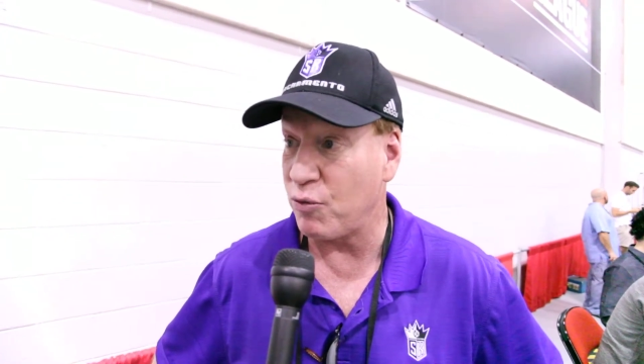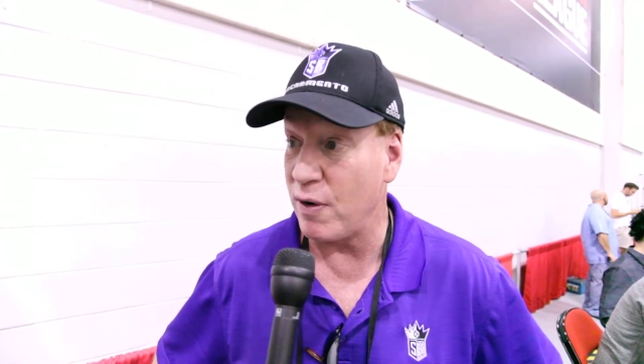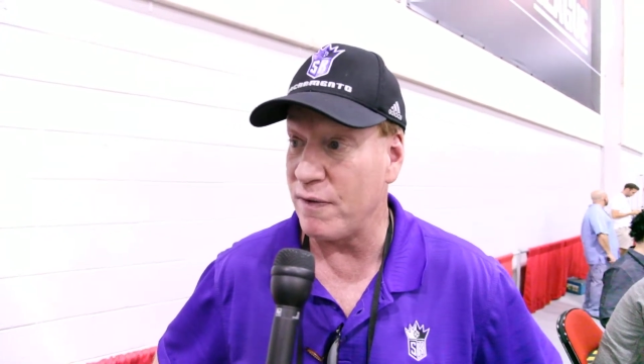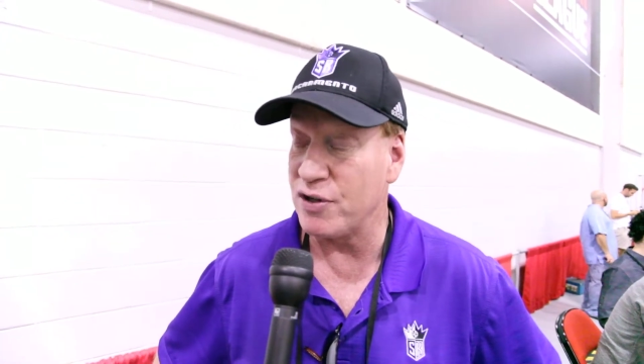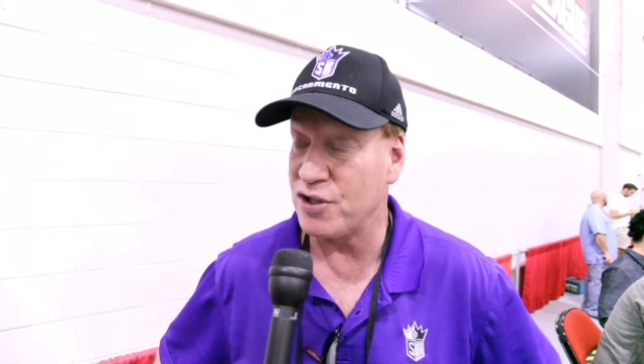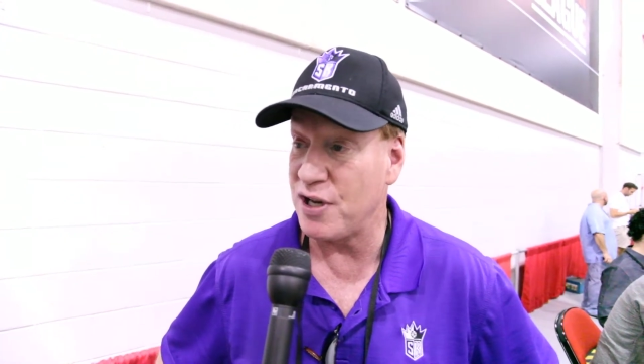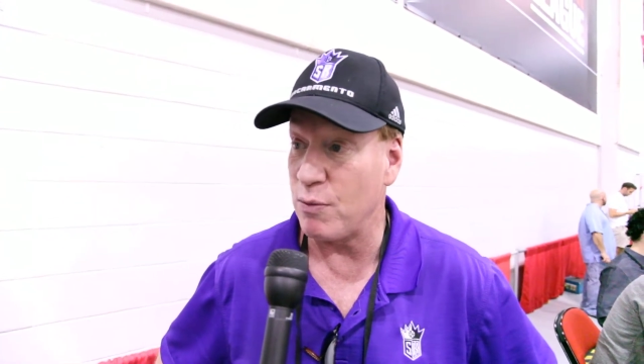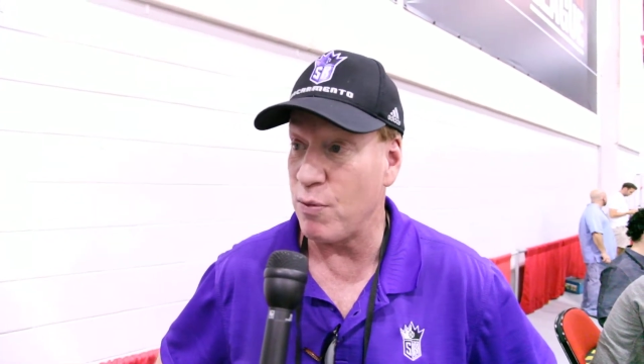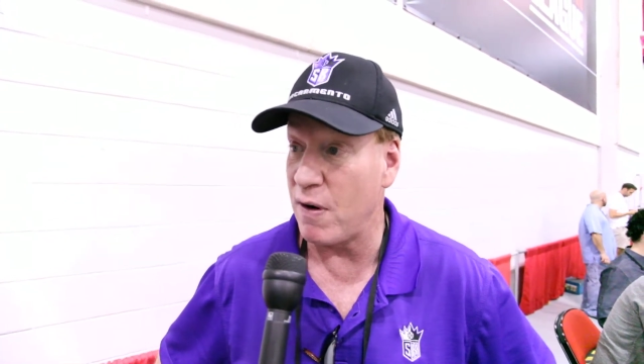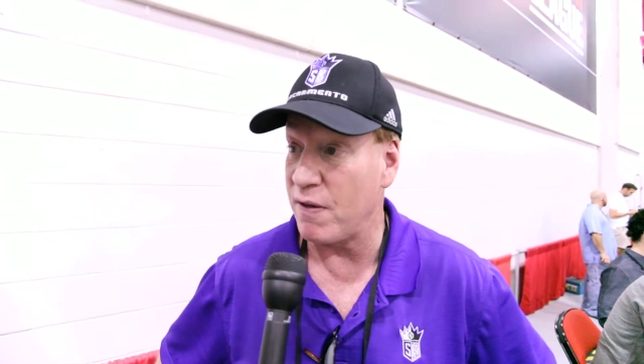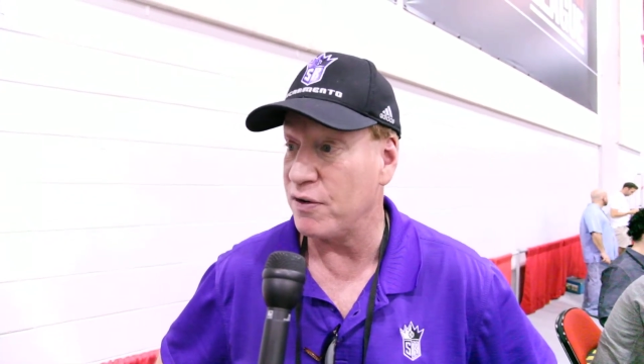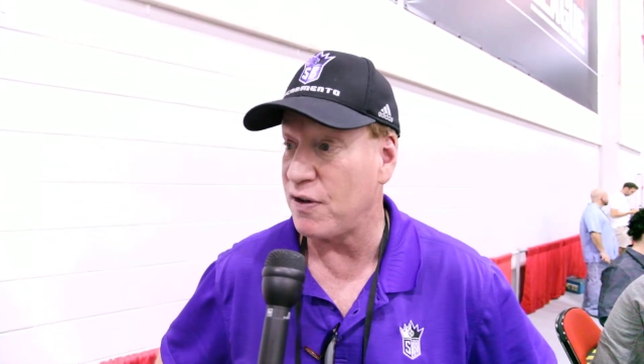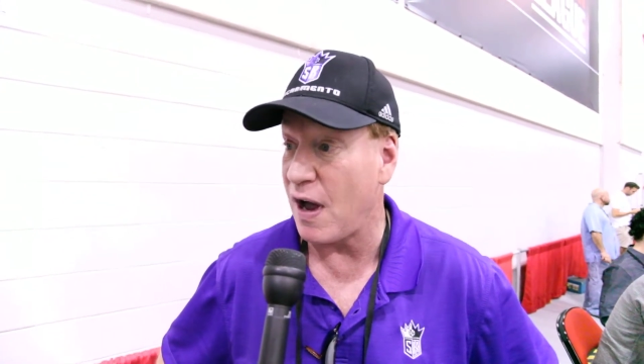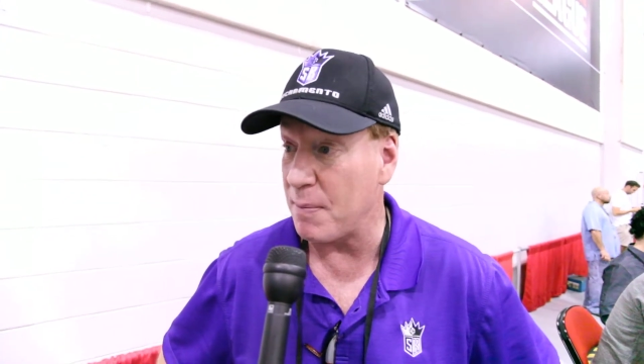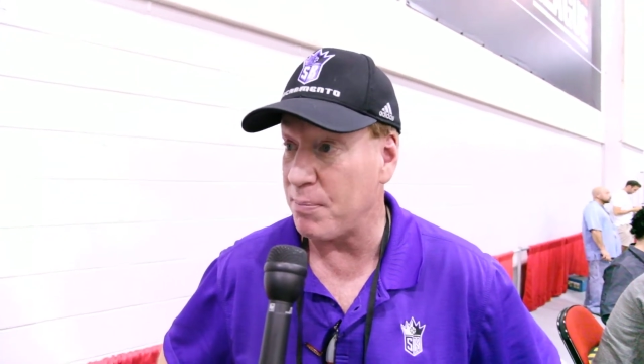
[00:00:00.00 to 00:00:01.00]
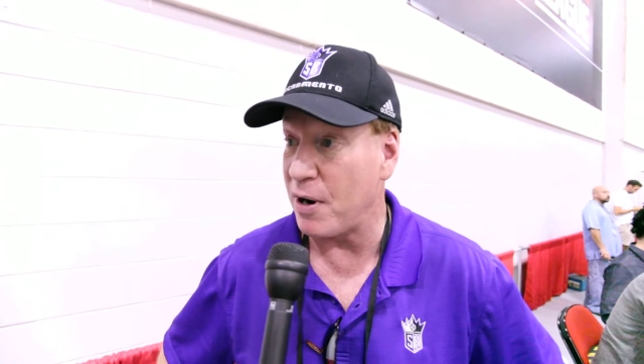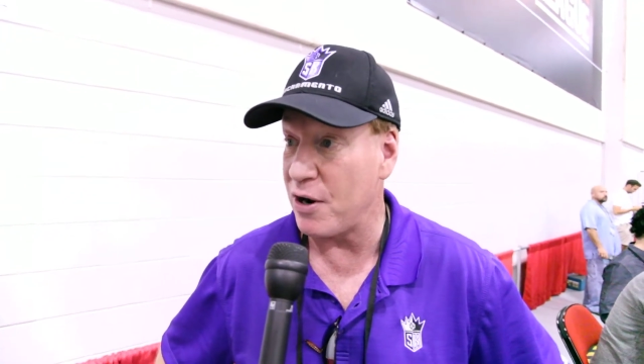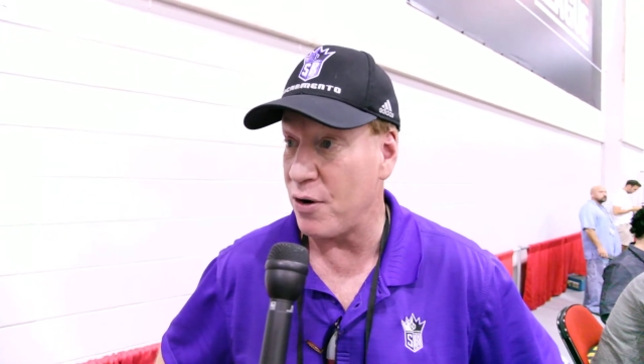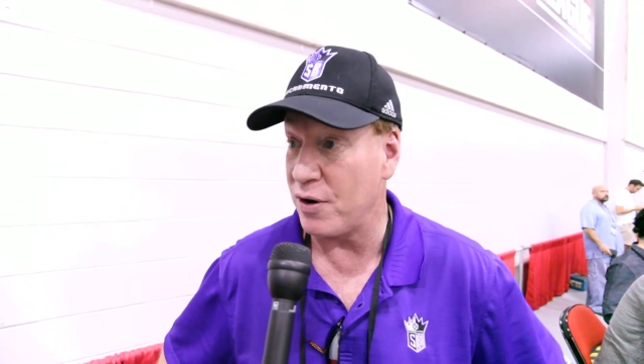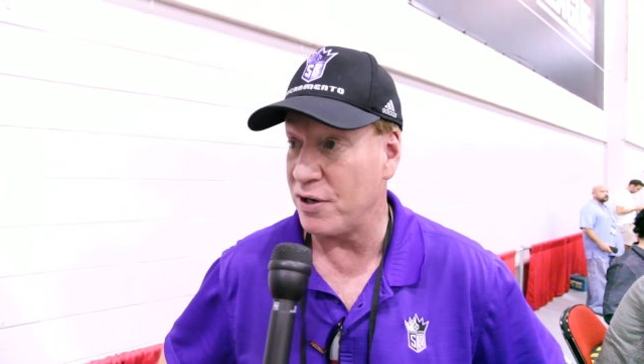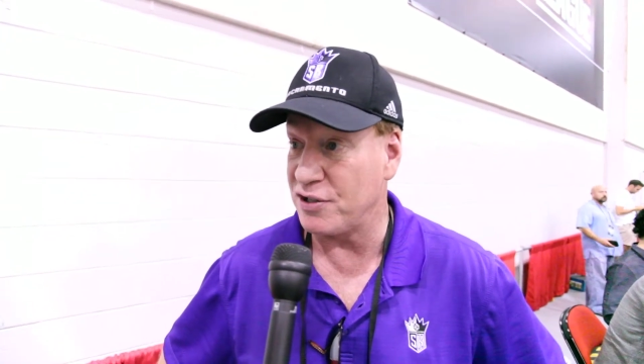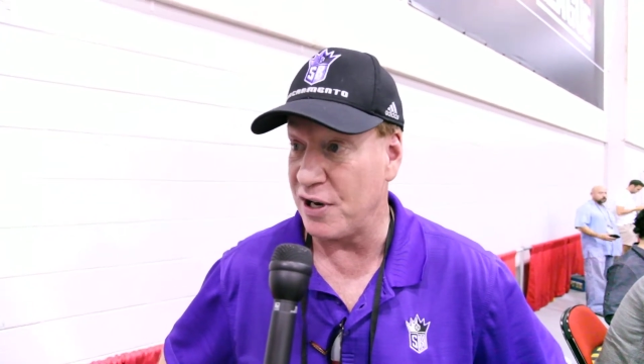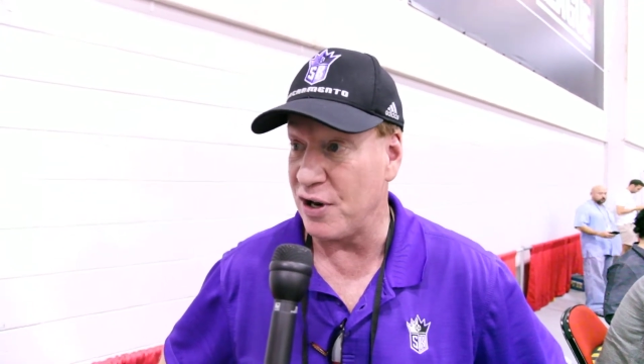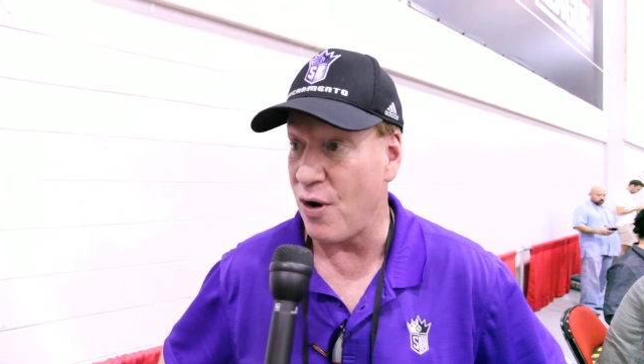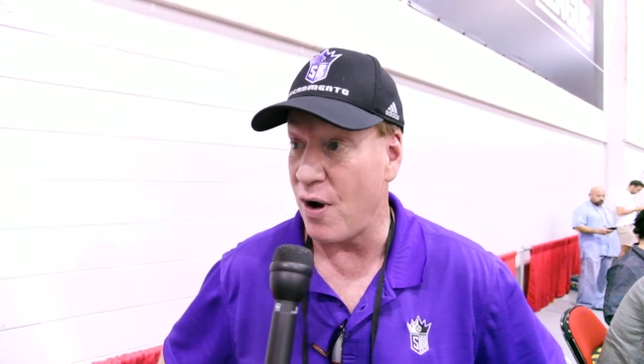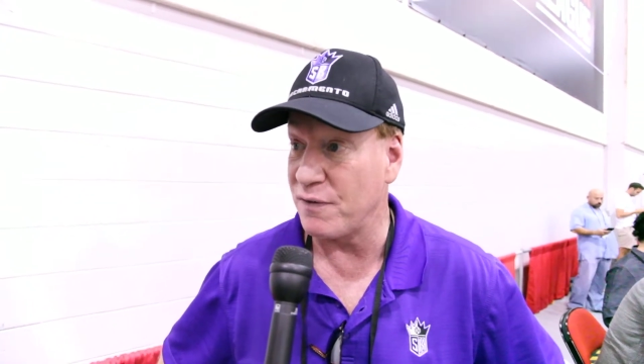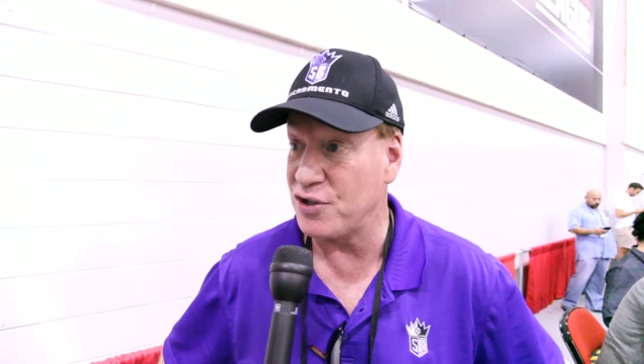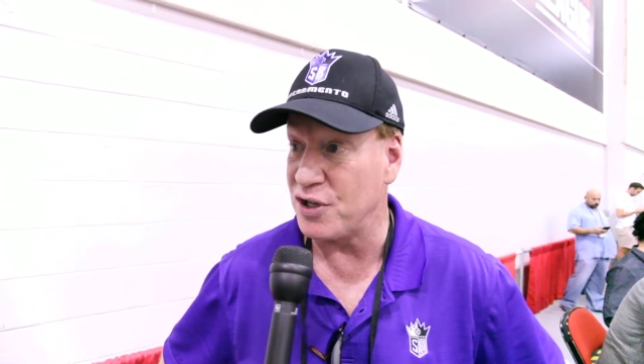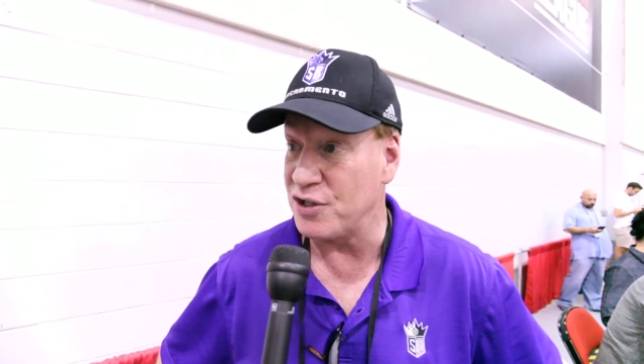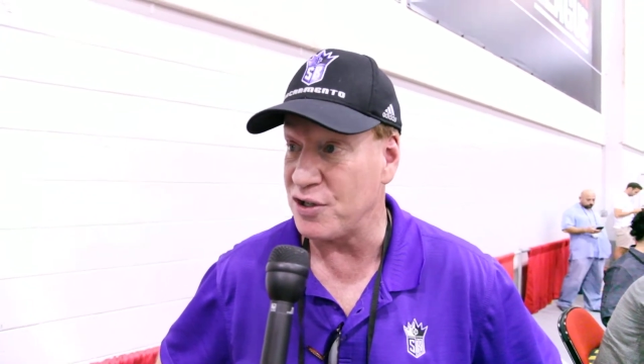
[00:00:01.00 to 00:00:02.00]
Rivers said one of the top priorities in the
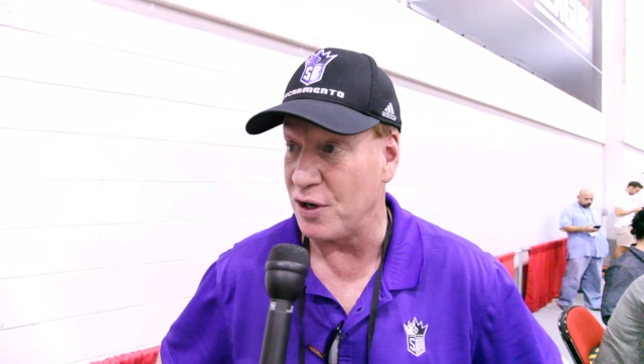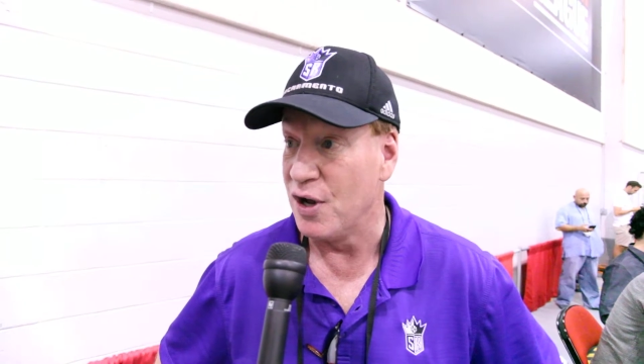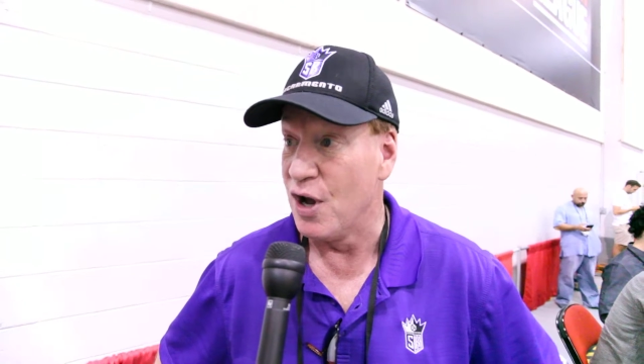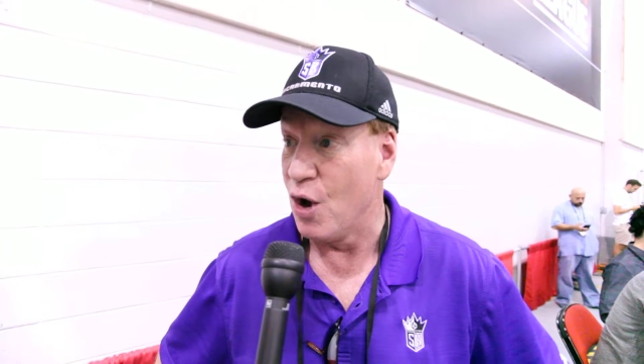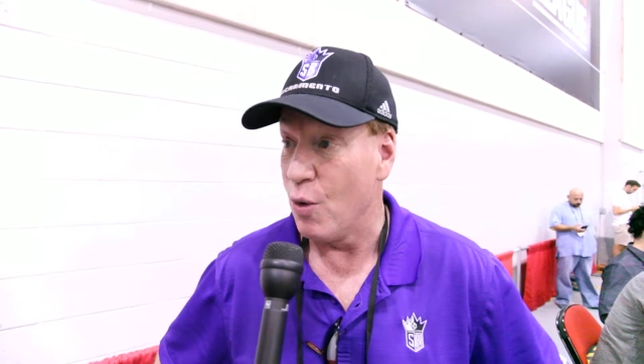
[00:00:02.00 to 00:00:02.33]
offseason